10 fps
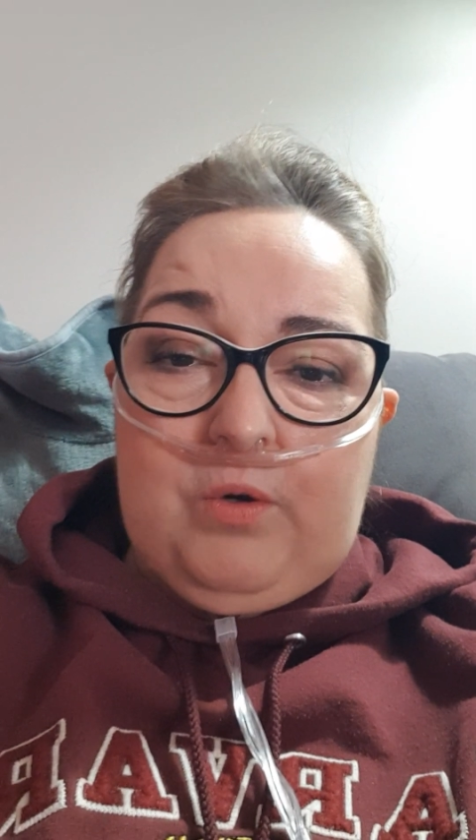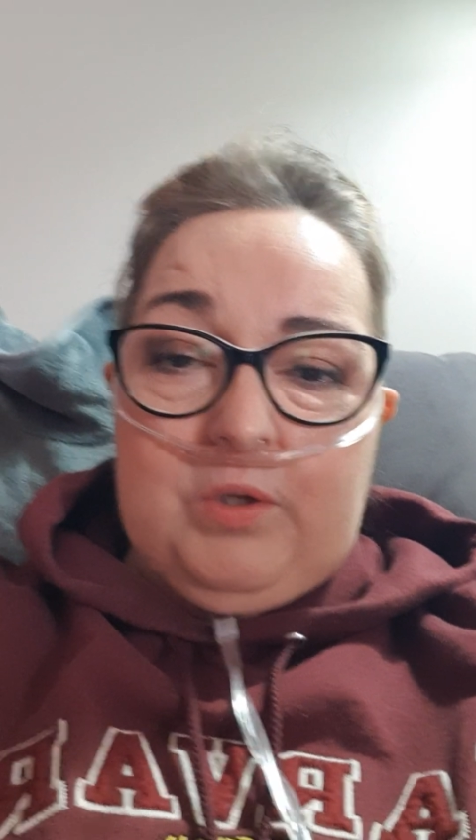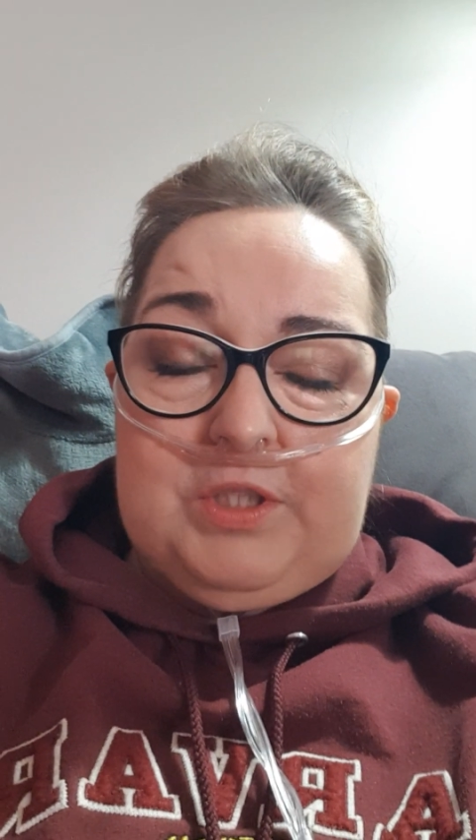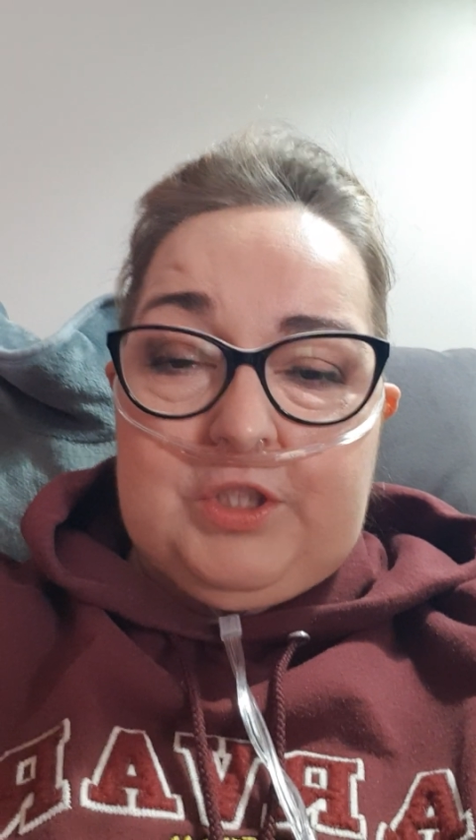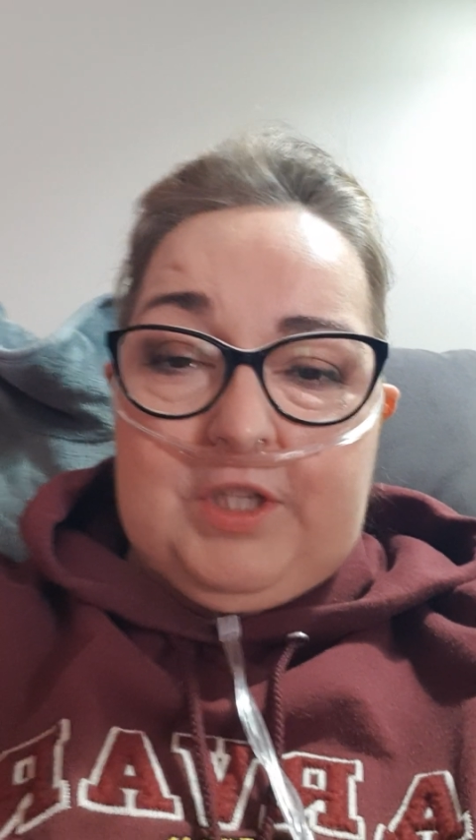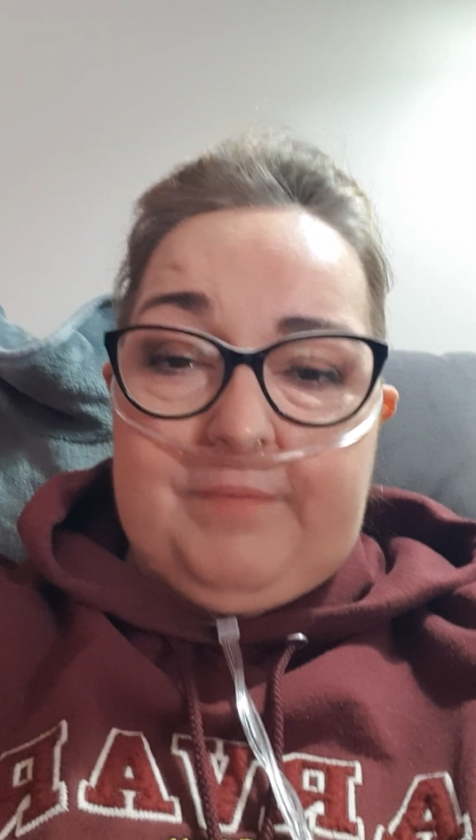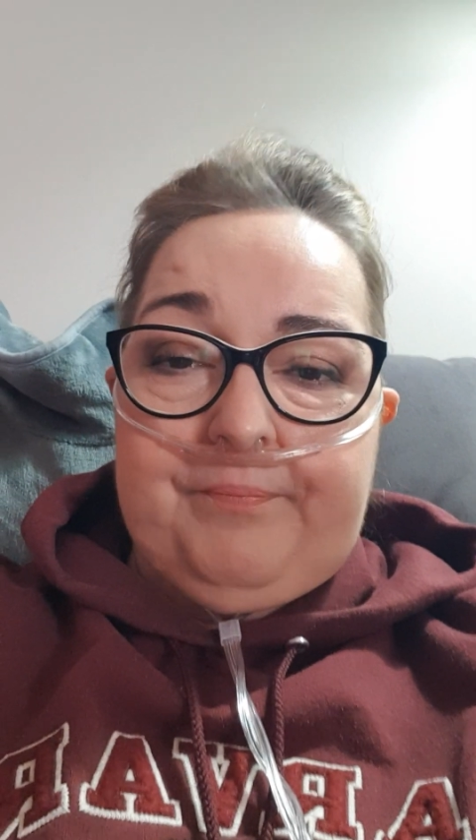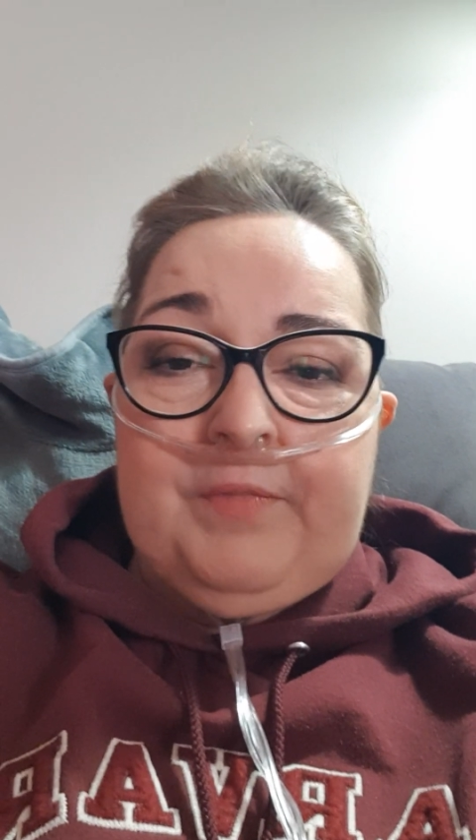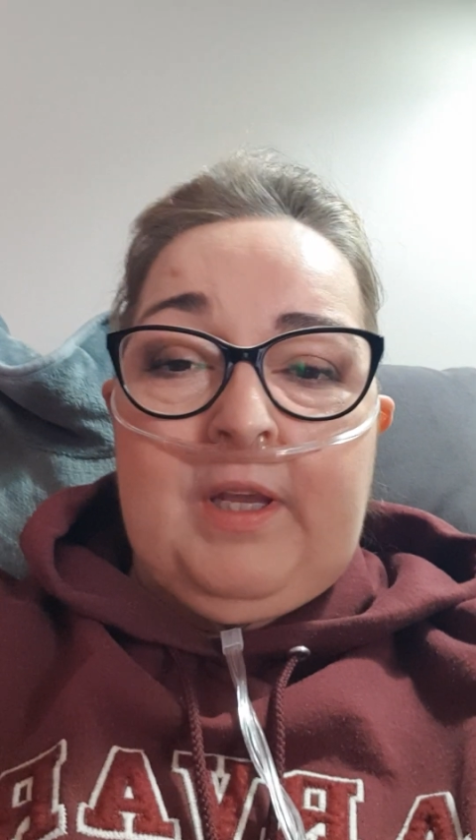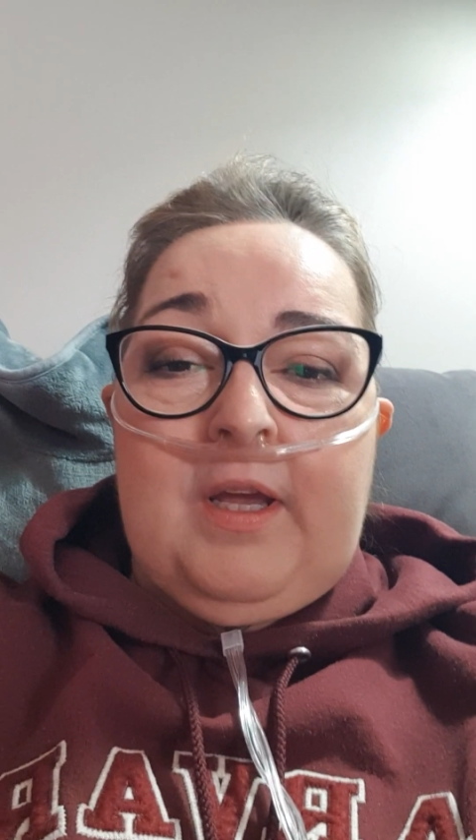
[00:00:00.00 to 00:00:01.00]
oxygen
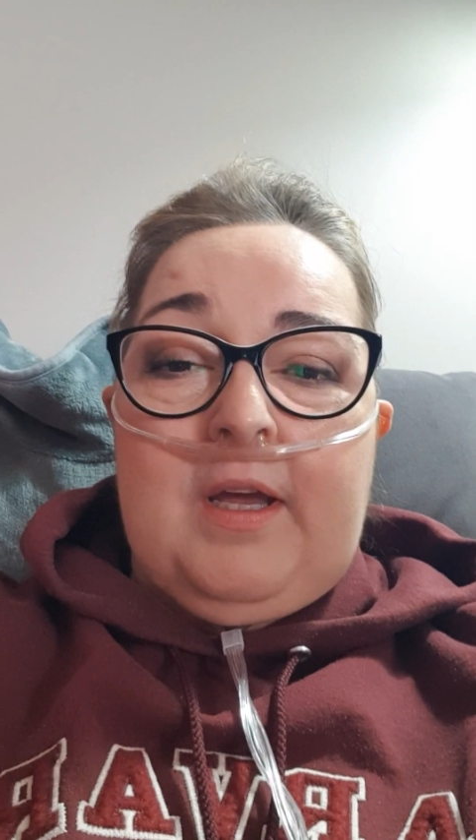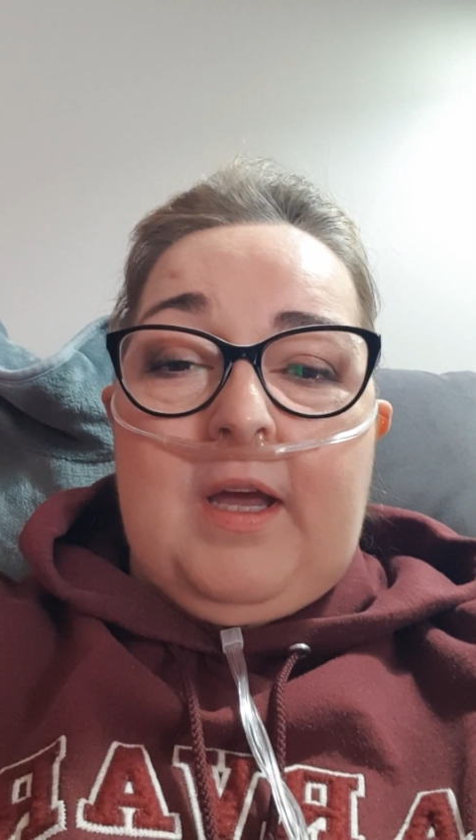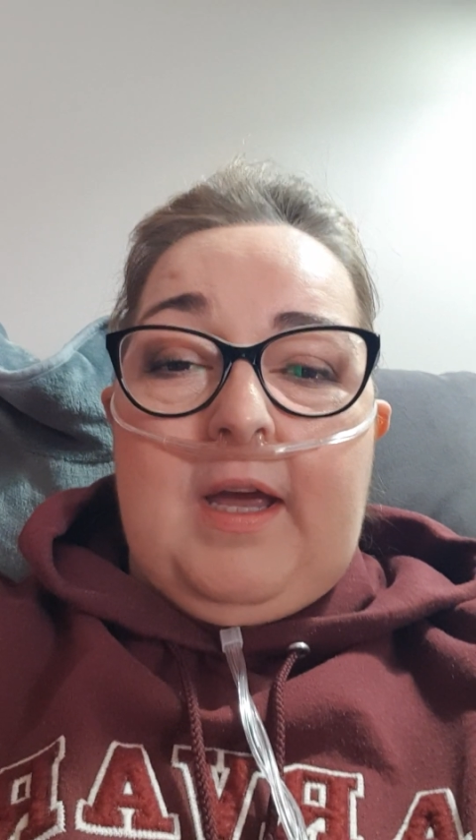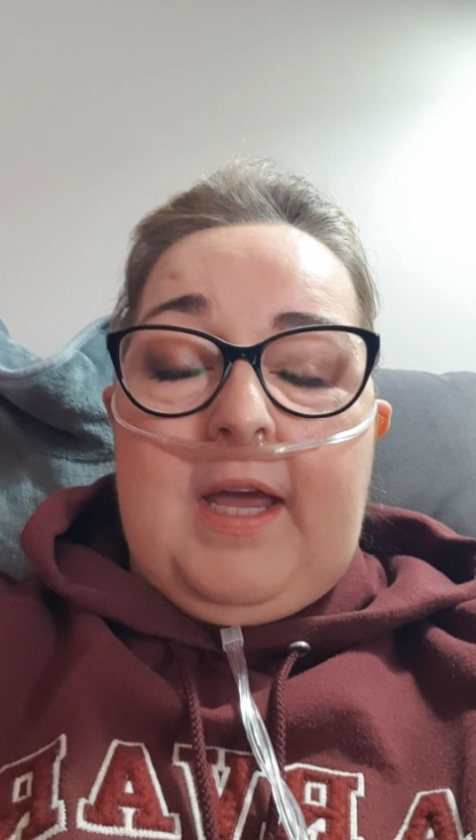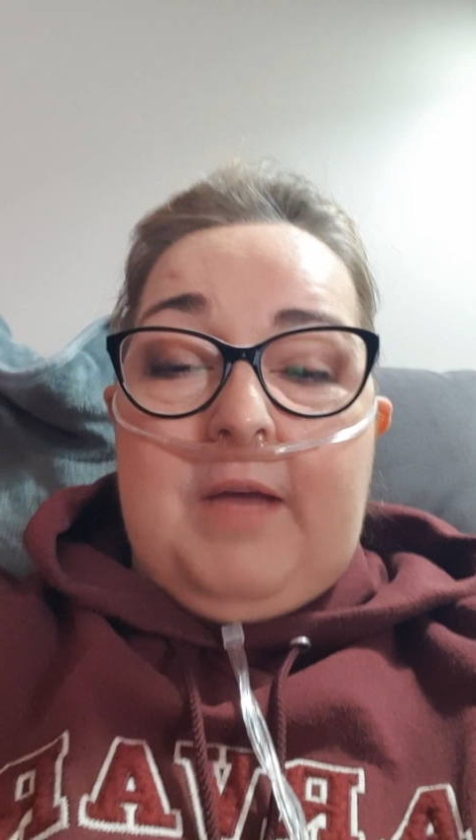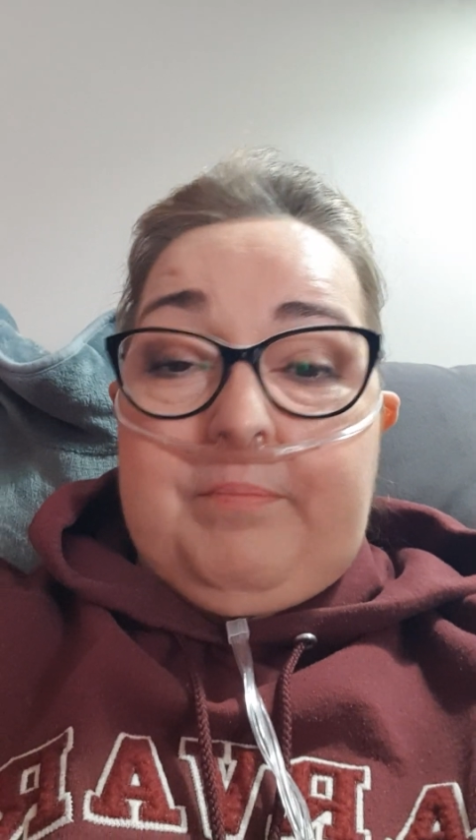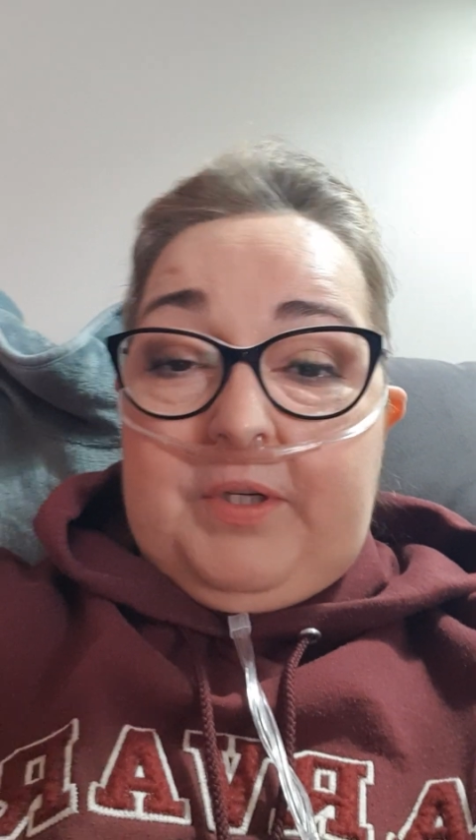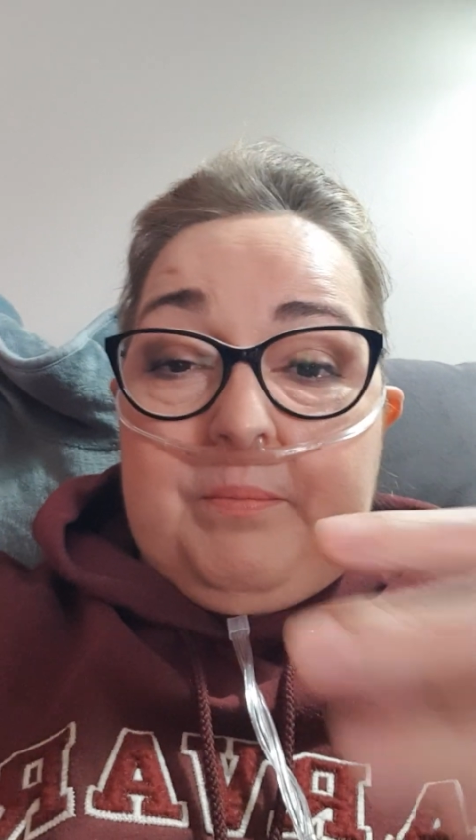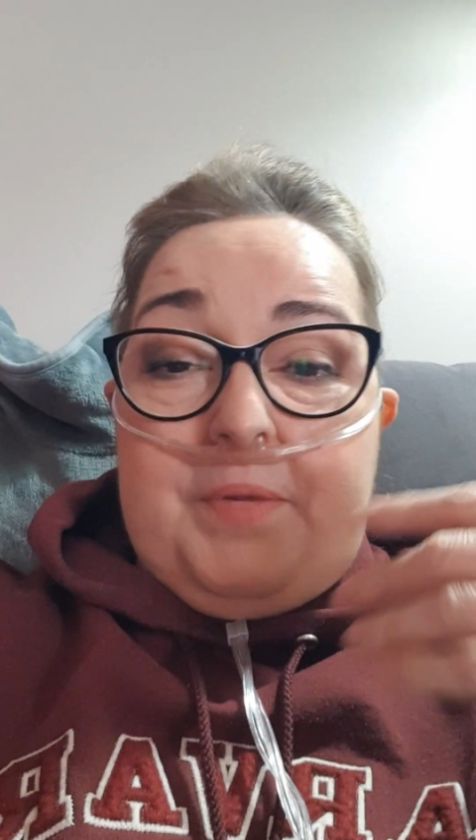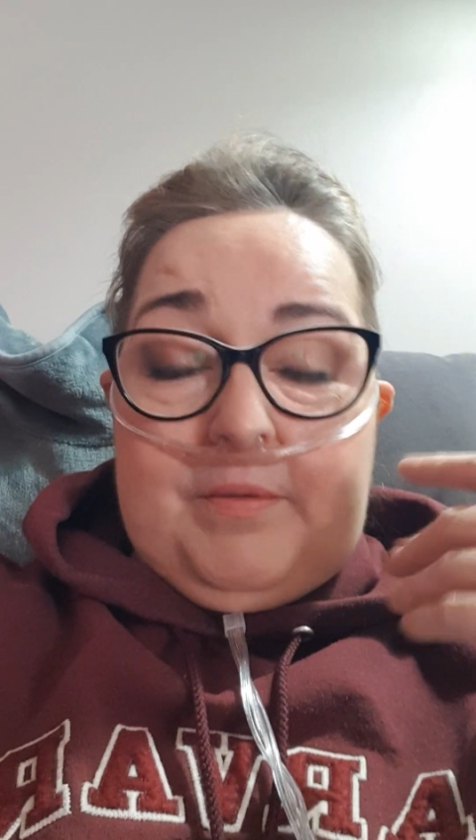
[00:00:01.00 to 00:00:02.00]

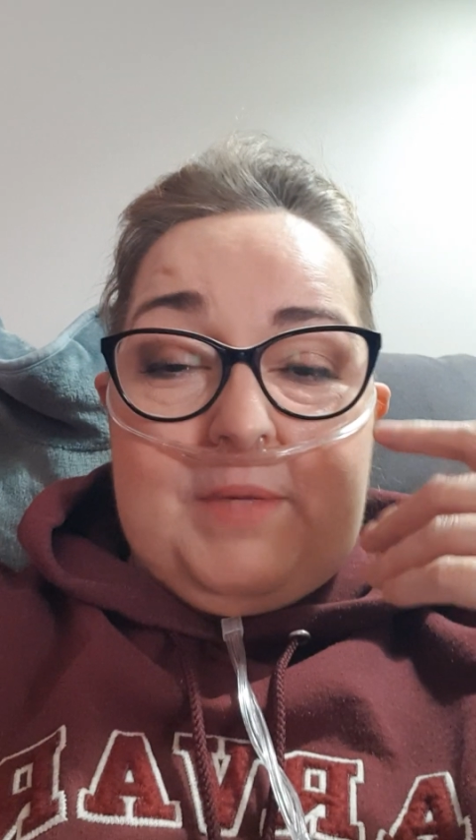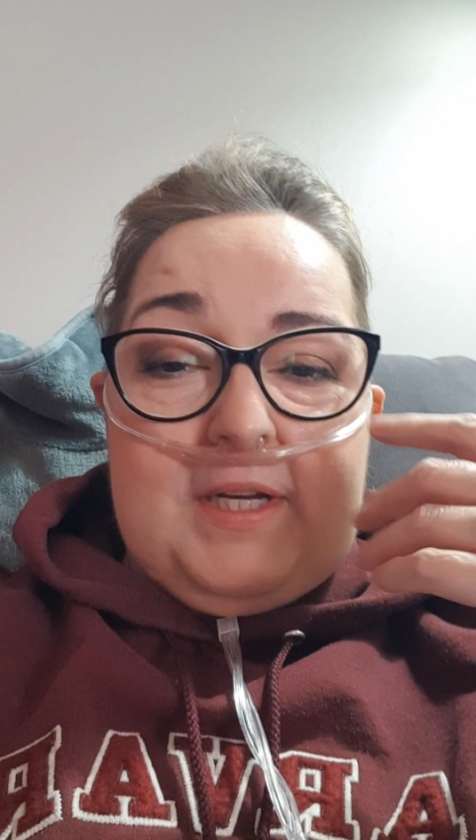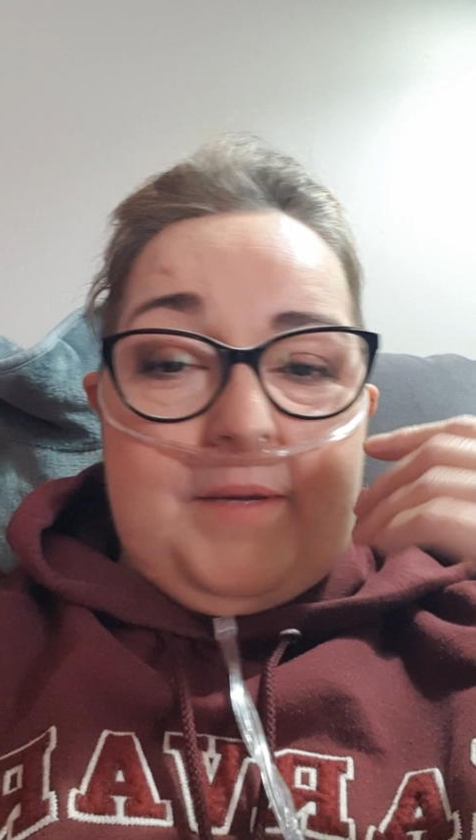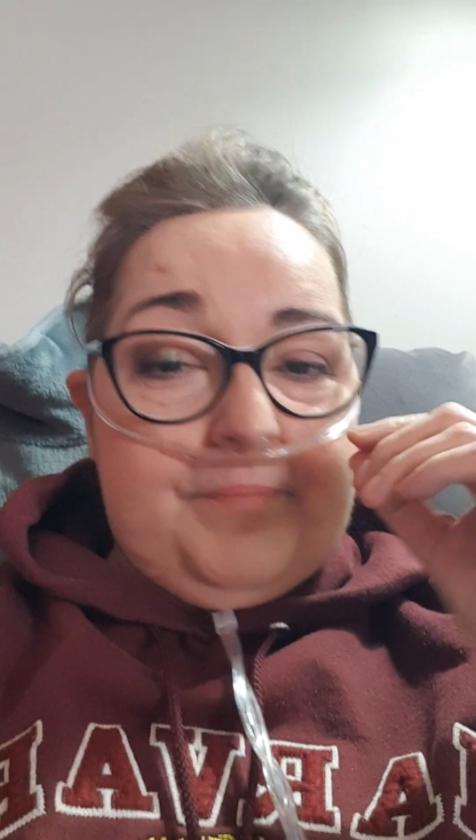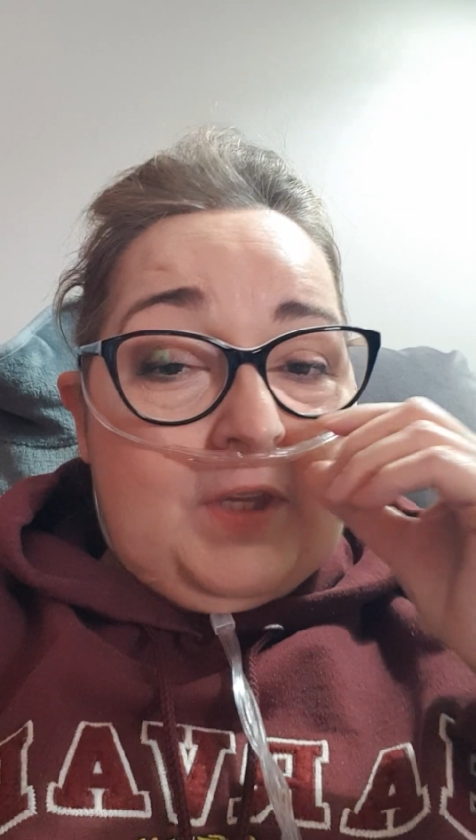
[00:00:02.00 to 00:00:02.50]
per minute.